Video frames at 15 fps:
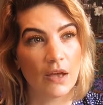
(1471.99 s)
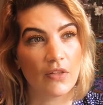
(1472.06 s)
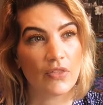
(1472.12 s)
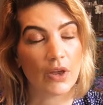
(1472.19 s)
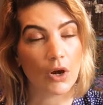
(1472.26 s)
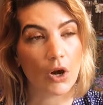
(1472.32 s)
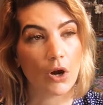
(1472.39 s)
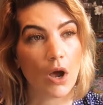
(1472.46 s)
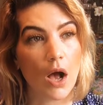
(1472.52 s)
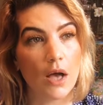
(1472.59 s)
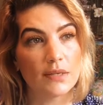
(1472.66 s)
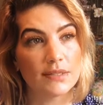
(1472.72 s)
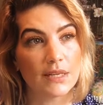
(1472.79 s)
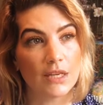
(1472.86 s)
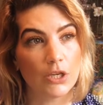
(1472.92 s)
that are
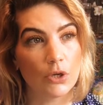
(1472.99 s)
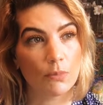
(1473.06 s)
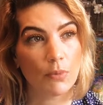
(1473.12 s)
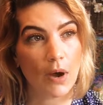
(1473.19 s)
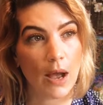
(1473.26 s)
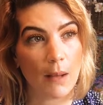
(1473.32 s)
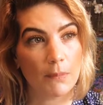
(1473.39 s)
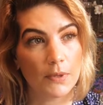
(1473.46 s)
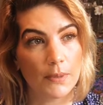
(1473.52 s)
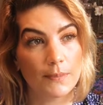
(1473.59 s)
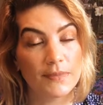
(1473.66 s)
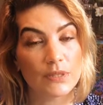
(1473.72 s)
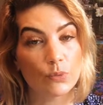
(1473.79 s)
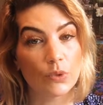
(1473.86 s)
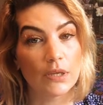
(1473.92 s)
causing you
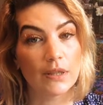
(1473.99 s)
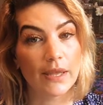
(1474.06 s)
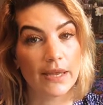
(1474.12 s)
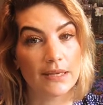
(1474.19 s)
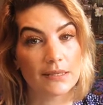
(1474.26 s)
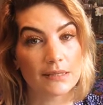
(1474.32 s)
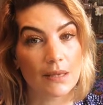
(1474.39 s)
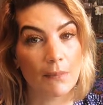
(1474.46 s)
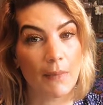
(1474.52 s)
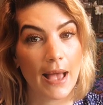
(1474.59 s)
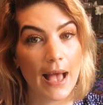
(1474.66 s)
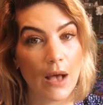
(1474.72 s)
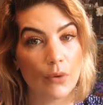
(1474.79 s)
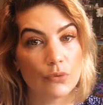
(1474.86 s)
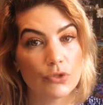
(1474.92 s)
problems relate
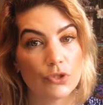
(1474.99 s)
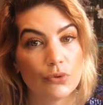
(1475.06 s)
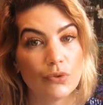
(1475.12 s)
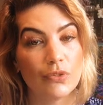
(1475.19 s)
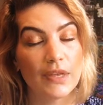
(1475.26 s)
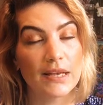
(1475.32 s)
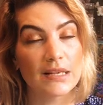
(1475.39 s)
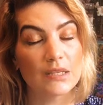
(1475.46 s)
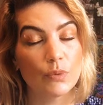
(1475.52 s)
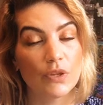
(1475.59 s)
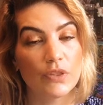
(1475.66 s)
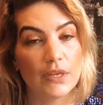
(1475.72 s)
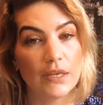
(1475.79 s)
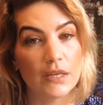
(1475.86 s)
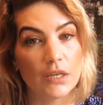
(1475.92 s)
somehow to things
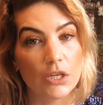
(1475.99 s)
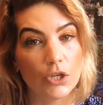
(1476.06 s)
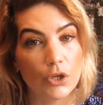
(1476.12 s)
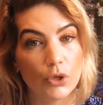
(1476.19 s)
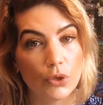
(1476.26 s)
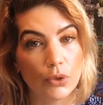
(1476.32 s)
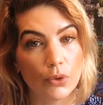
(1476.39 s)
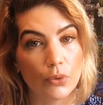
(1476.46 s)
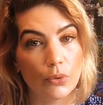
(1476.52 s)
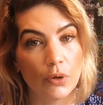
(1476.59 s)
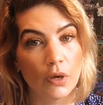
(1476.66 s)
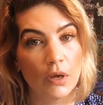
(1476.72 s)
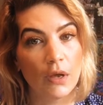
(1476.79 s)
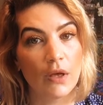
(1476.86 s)
within you